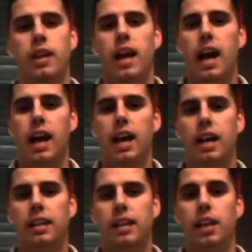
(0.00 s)

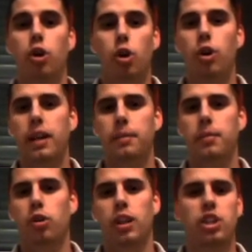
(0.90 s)
And they call him,
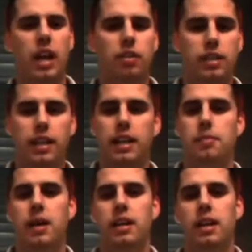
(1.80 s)
or they shout at him.
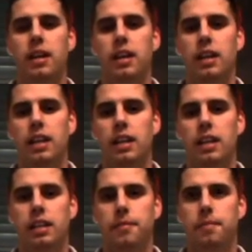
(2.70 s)

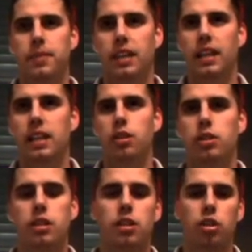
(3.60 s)
And he
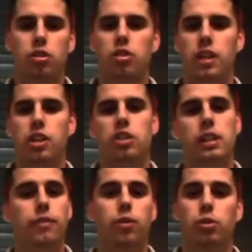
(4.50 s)
loses his concentration and
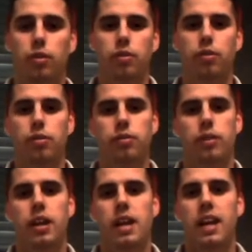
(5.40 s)
he falls off the roof
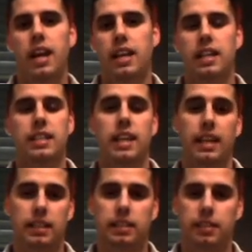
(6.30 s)
and he's
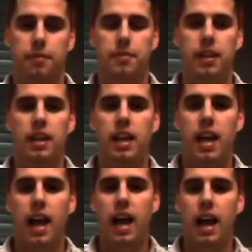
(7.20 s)
killed.
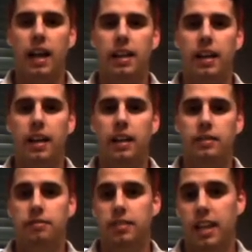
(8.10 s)
And
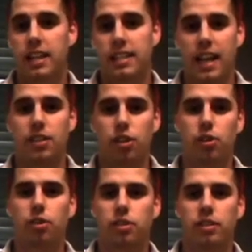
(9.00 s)
it's Santa
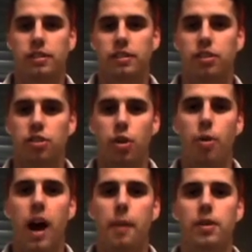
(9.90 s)
Claus. So
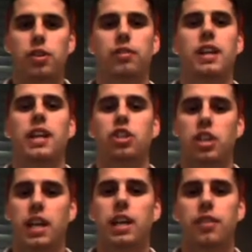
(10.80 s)
what happens over the next
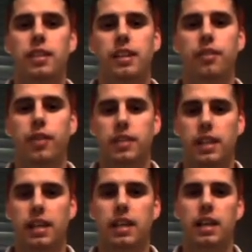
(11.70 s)
year is
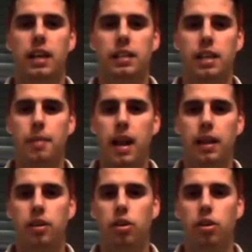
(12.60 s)
physically Tim
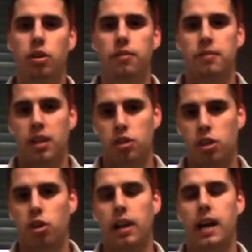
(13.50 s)
Allen or
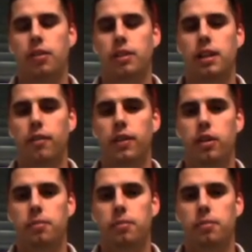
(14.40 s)
Scott Calvin in the film